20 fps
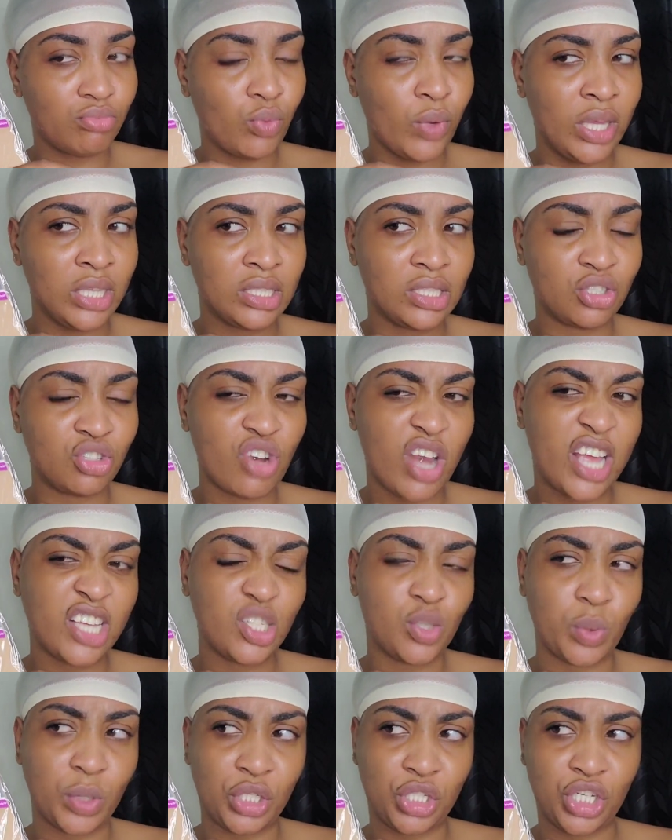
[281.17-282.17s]
Wait, should I
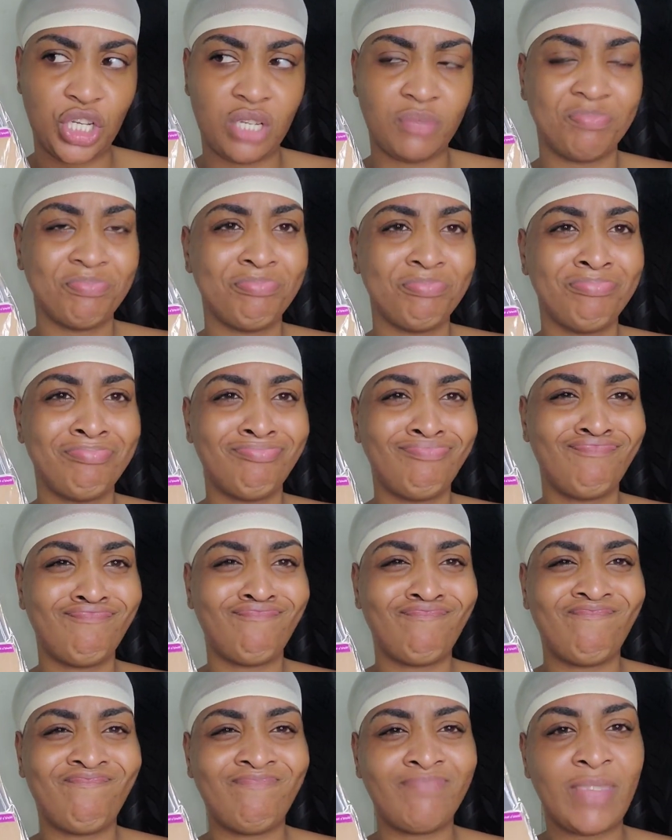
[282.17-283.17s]
switch
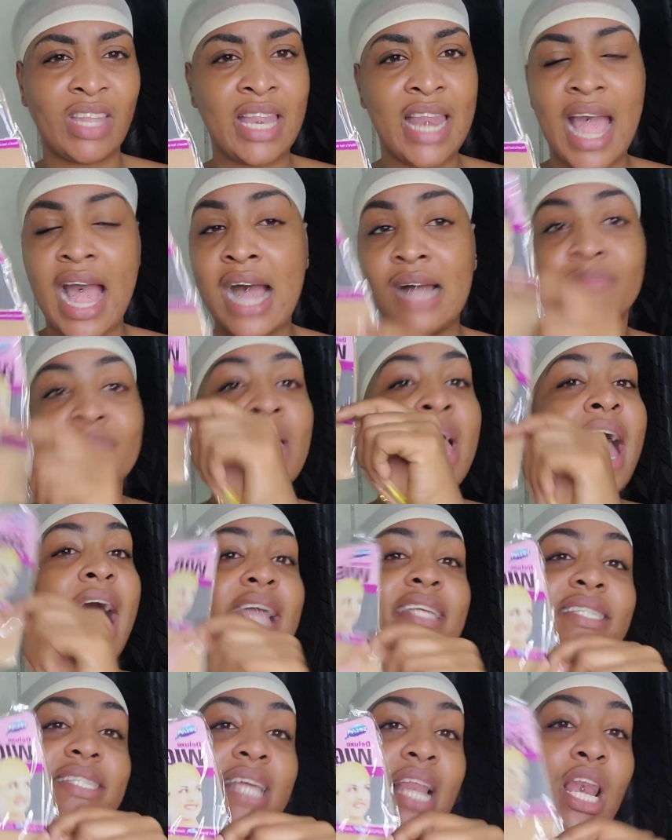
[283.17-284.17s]
it? Nah.
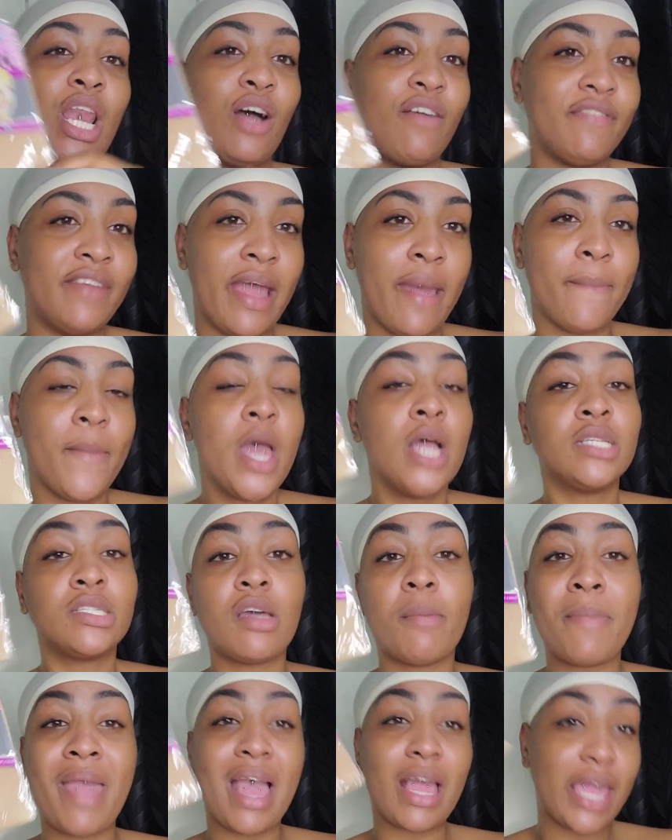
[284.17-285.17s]
I still love them.
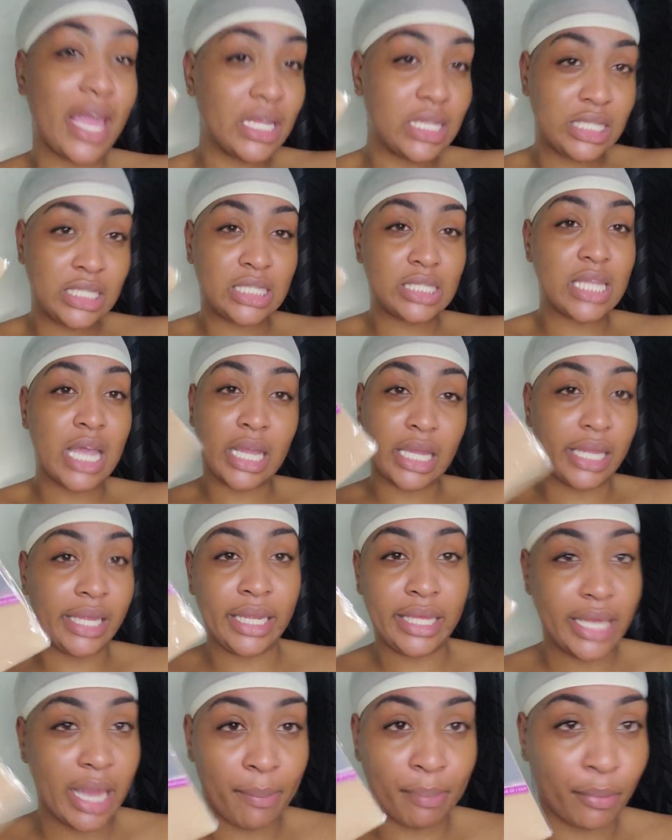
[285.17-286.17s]
So, me get
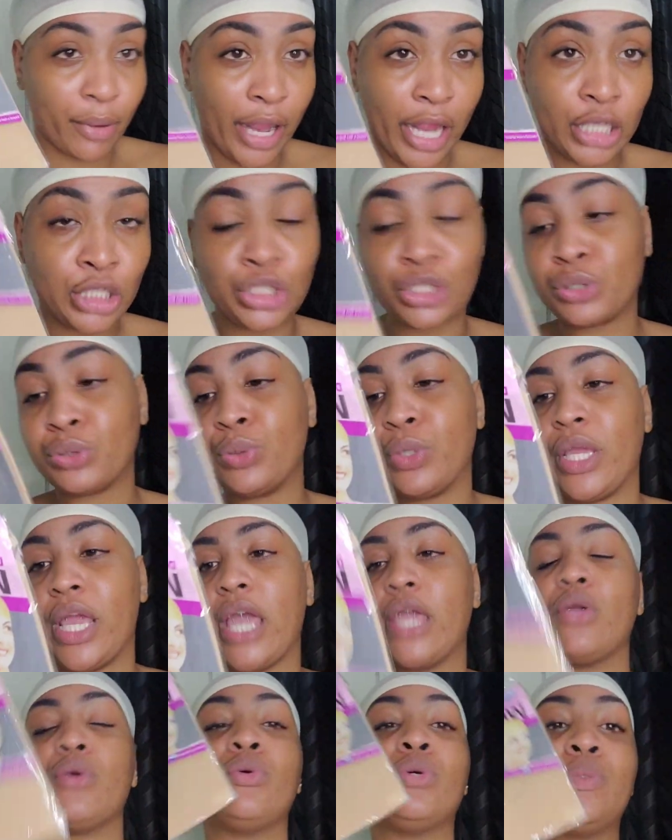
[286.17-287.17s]
stocking cap right through.
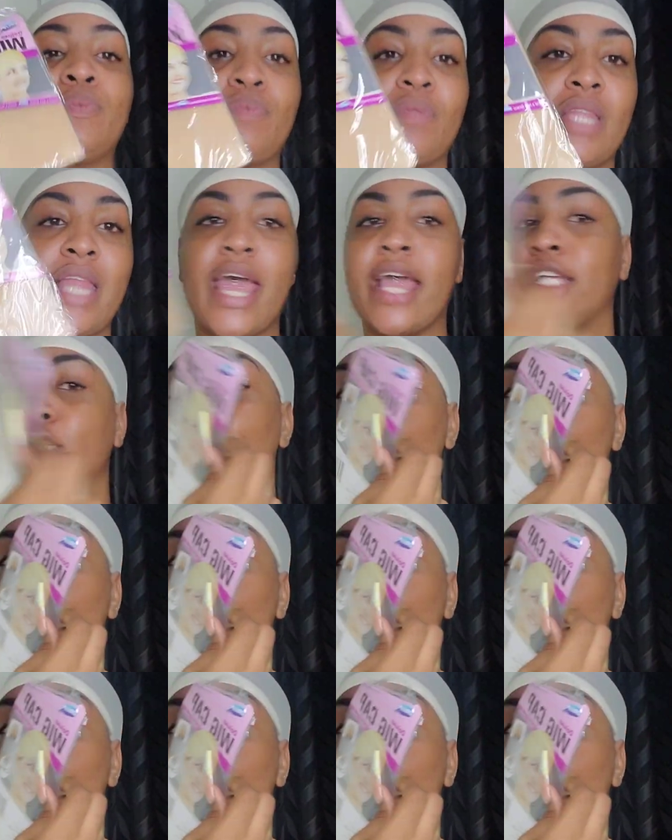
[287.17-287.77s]
Yeah, you. Nice.